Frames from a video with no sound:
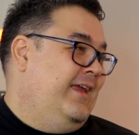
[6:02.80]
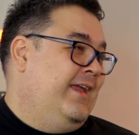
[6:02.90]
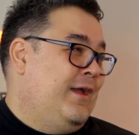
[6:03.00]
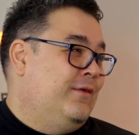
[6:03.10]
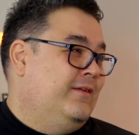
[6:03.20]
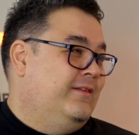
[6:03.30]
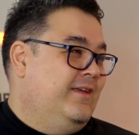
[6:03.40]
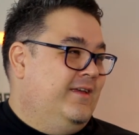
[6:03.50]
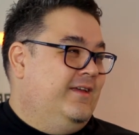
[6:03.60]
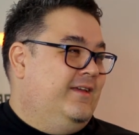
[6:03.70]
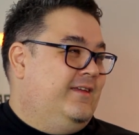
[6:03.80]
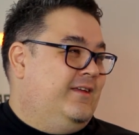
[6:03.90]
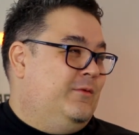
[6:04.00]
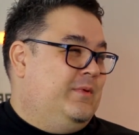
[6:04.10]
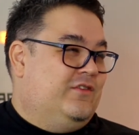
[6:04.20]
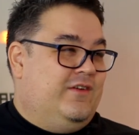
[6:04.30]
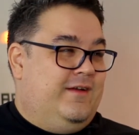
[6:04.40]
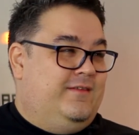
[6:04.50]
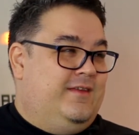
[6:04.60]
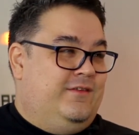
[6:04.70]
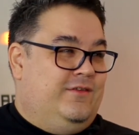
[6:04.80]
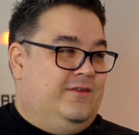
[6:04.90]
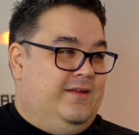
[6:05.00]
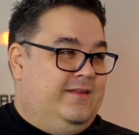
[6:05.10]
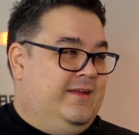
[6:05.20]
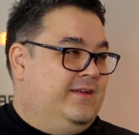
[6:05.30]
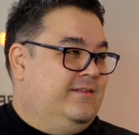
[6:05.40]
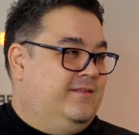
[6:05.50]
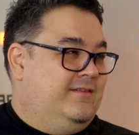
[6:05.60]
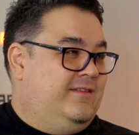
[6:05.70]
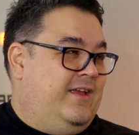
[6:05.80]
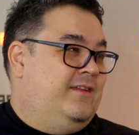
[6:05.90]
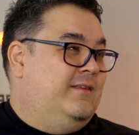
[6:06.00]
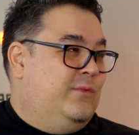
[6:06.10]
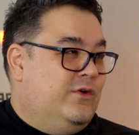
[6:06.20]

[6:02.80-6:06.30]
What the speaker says: and hang out at, you know, Picture House Central at like 10 in the